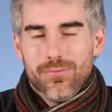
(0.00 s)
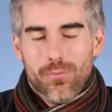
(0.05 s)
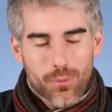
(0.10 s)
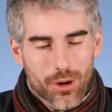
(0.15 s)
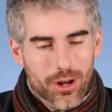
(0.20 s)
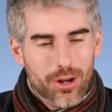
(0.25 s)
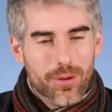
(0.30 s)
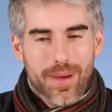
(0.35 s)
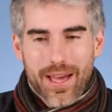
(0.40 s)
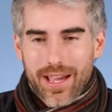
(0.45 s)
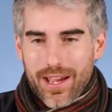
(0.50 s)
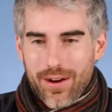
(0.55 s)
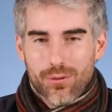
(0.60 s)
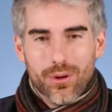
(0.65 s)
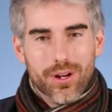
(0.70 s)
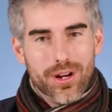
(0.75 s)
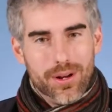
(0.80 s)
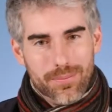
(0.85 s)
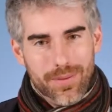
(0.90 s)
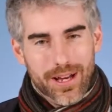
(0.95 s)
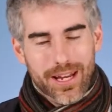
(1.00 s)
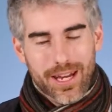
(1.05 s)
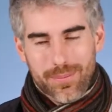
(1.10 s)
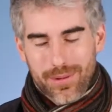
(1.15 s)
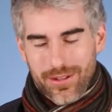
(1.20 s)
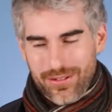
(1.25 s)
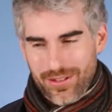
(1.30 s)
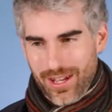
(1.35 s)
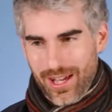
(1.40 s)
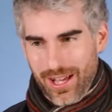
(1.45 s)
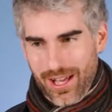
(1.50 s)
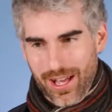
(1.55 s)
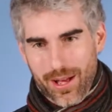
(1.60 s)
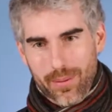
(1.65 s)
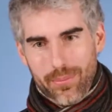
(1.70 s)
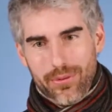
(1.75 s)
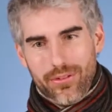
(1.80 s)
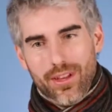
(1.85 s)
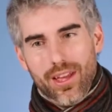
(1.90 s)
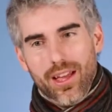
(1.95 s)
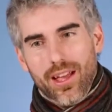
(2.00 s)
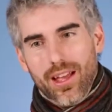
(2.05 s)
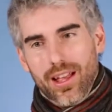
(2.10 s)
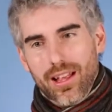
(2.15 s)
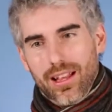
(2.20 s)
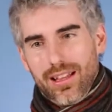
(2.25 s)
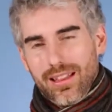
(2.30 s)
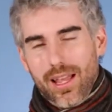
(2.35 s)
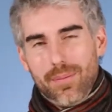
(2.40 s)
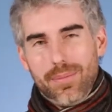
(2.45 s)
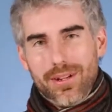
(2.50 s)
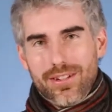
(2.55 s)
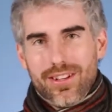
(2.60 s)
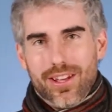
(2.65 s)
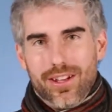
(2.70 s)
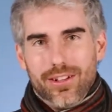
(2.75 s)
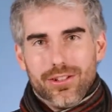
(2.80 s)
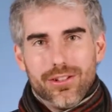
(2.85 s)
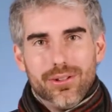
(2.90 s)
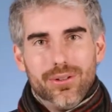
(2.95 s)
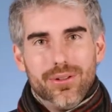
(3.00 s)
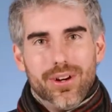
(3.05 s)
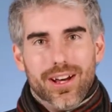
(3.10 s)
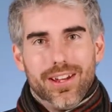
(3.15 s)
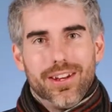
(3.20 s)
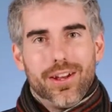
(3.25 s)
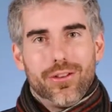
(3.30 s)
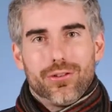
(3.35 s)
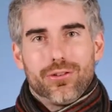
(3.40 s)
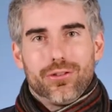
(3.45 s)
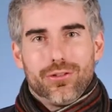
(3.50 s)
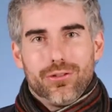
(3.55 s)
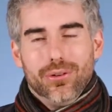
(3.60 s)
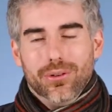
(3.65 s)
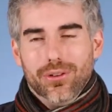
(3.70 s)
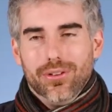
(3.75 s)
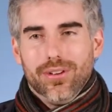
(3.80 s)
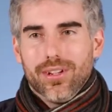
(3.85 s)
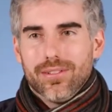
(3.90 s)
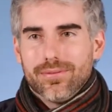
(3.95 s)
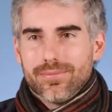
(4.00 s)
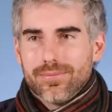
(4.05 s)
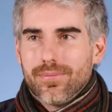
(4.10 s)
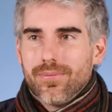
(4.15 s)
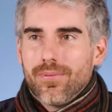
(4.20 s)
Welcome back, everyone. My name is Hobbs. Let me tell you another story.